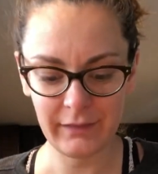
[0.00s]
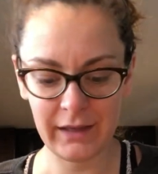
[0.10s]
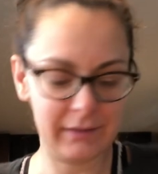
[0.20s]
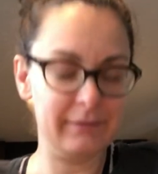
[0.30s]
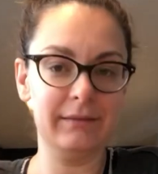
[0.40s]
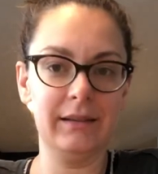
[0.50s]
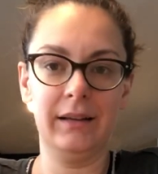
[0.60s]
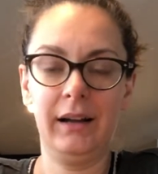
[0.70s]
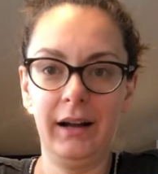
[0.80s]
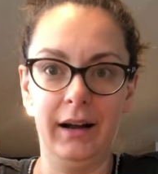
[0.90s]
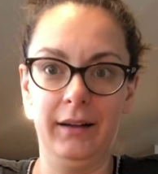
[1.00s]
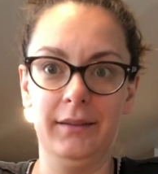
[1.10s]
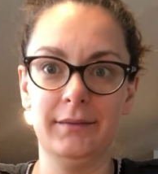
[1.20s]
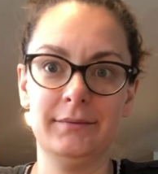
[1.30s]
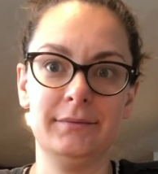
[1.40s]
Like,
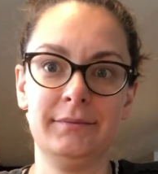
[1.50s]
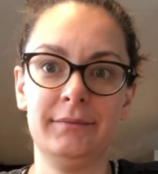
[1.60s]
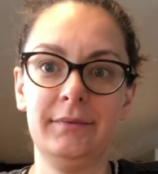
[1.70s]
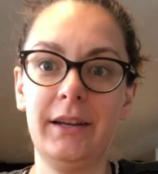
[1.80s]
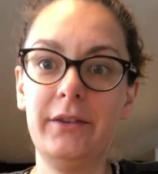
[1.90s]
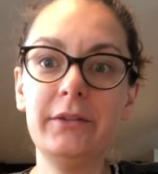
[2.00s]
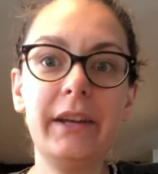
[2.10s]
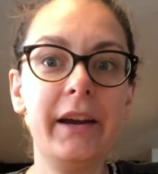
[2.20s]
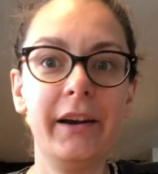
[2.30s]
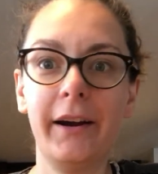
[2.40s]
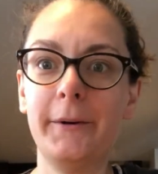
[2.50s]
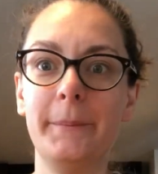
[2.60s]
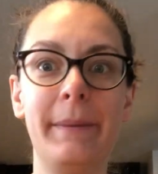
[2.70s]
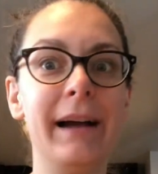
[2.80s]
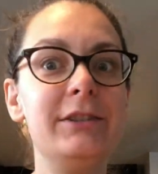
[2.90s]
I don't care how
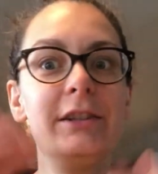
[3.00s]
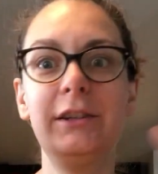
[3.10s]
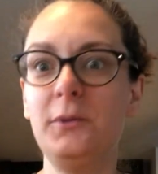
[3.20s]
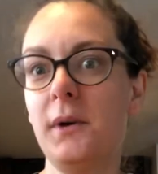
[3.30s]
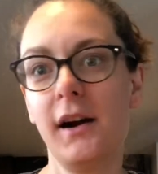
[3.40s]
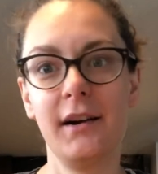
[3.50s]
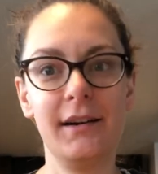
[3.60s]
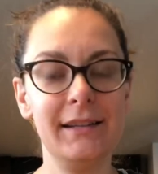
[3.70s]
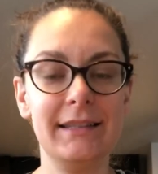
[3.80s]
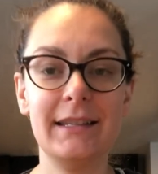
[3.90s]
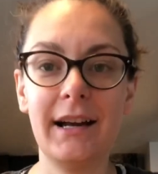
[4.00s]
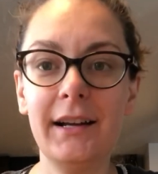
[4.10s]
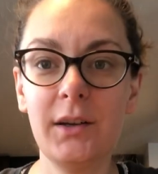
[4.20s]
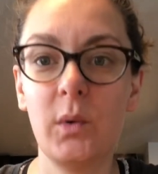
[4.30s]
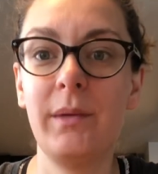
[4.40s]
magic you are. It's
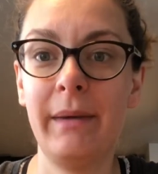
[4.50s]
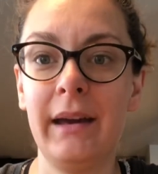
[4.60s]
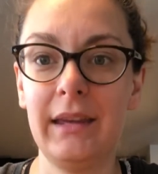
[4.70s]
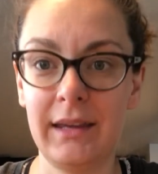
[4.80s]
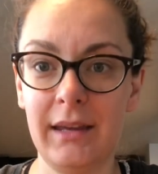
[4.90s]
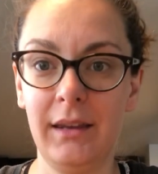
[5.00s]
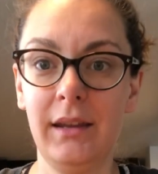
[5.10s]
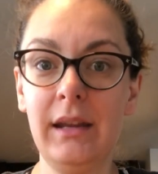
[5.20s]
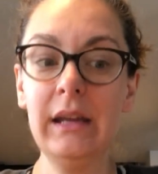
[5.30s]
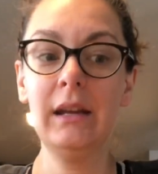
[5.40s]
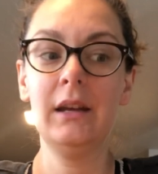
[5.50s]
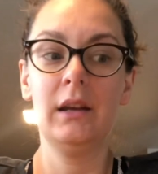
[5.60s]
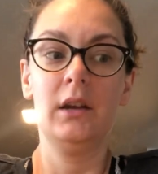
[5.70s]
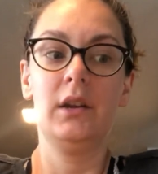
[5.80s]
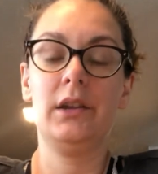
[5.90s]
not going back in.
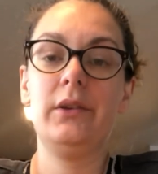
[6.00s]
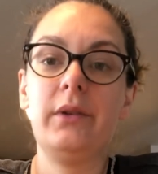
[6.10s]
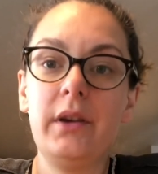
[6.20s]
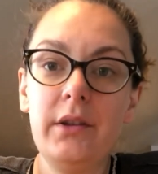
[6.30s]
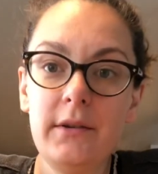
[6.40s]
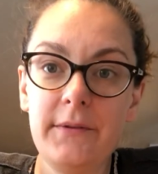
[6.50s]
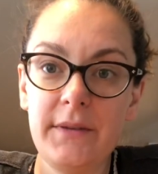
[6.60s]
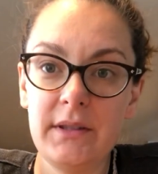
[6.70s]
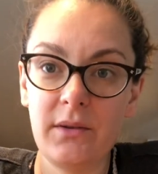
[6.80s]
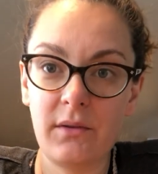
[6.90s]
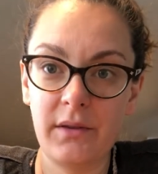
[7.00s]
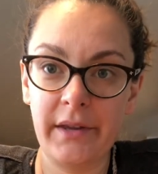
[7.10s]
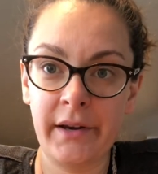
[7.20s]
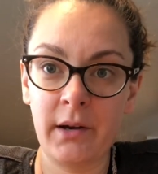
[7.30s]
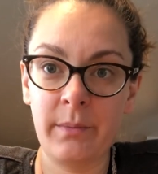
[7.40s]
You can do physical
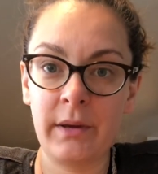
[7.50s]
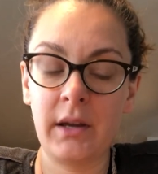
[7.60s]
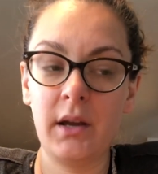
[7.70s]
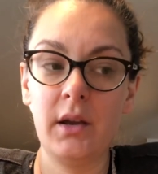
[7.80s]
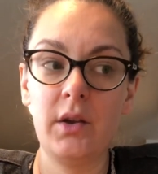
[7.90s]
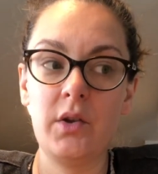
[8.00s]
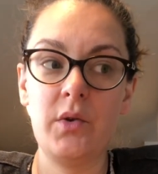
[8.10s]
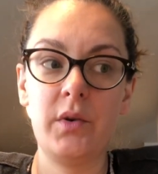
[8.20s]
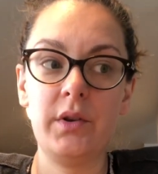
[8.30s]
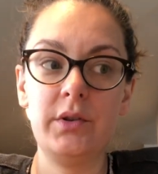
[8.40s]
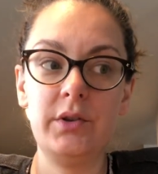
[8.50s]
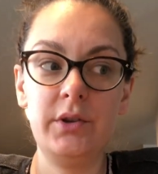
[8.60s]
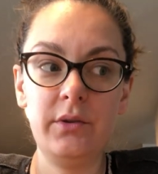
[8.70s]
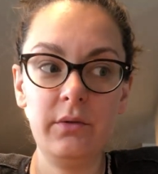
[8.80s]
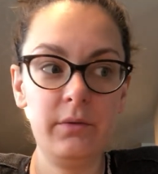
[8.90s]
therapy. You can
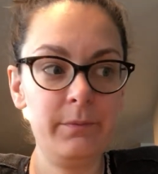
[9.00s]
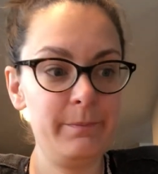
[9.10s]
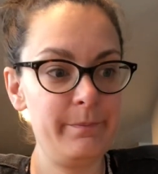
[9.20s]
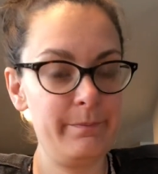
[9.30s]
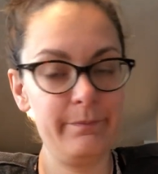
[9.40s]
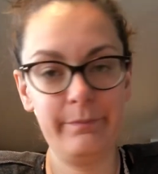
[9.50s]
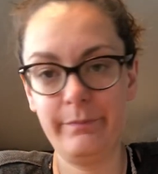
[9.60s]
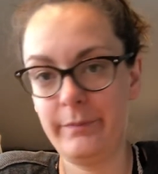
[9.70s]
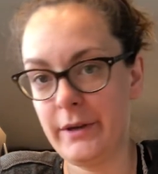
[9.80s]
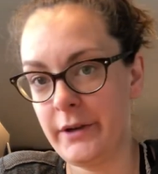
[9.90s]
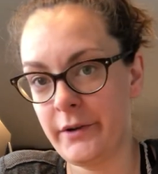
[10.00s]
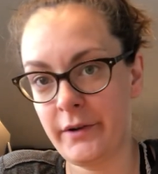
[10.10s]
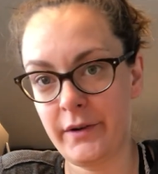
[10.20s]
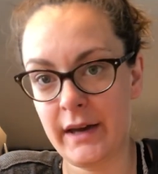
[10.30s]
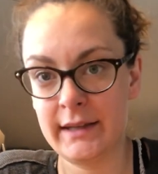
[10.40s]
do,
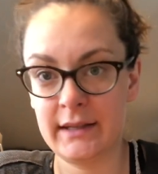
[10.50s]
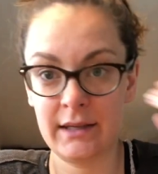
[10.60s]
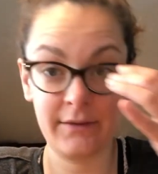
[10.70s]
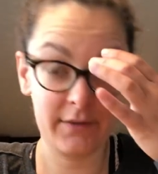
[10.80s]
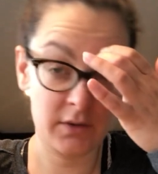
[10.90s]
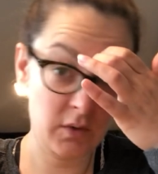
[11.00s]
all kinds of different